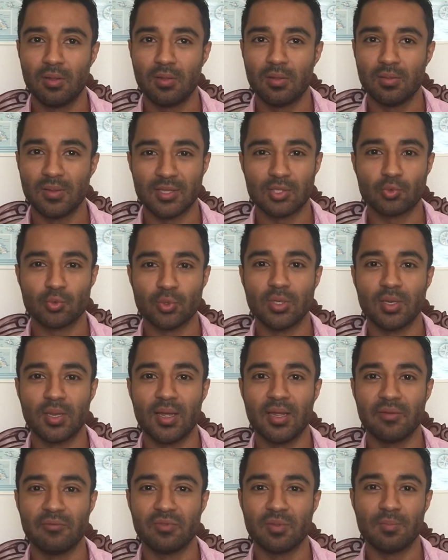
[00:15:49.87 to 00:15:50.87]
that's real
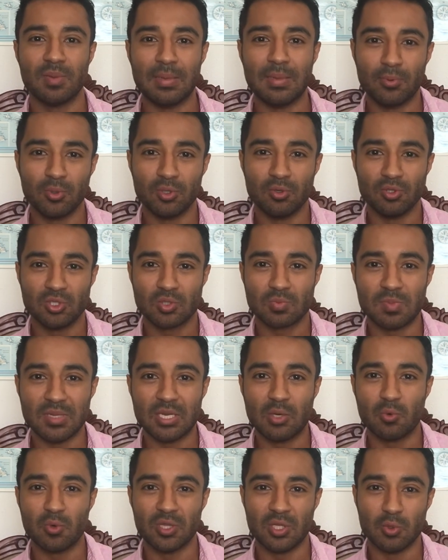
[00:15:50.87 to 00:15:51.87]
life. The people you
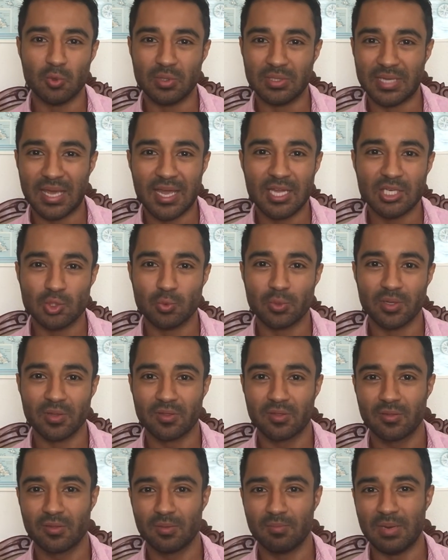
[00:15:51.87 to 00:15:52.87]
speak with, you engage
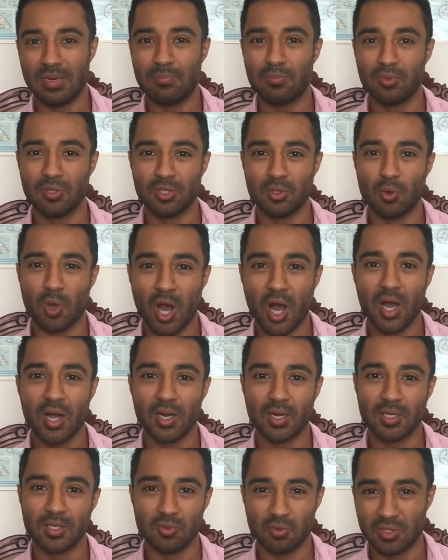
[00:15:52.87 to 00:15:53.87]
with, the people you
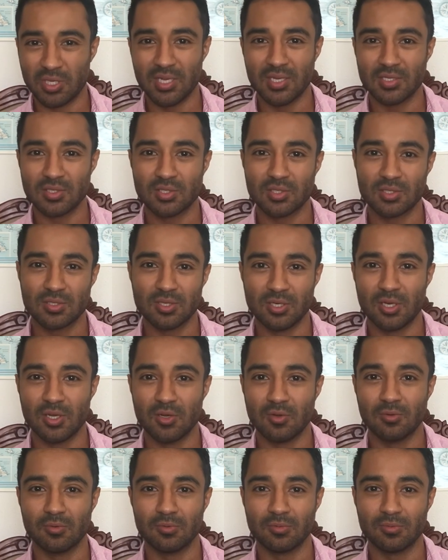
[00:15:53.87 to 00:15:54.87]
hug, you kiss, you
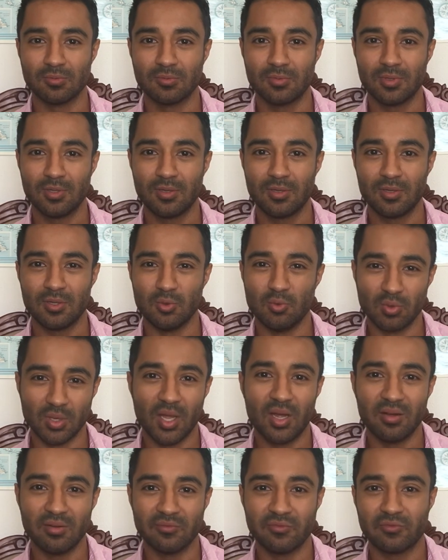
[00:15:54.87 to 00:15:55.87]
know, you
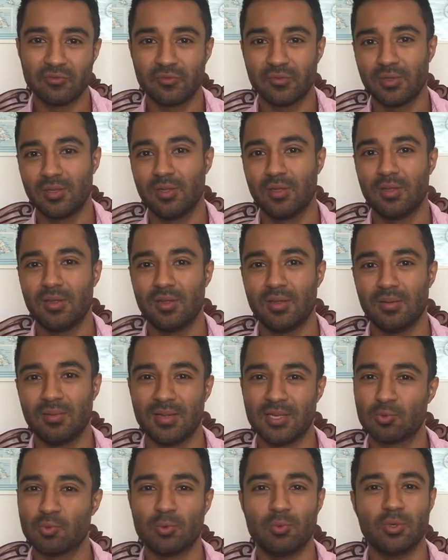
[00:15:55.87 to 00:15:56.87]
love,
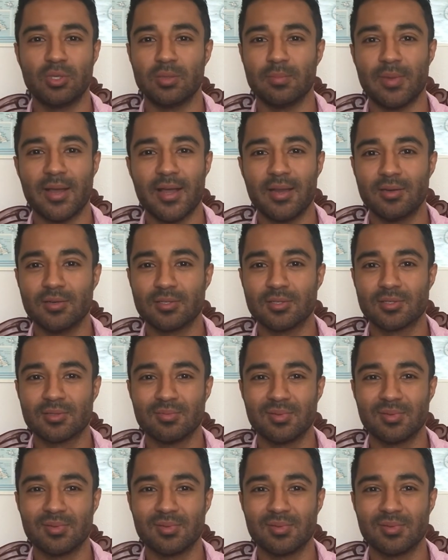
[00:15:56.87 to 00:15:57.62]
that's what really matters.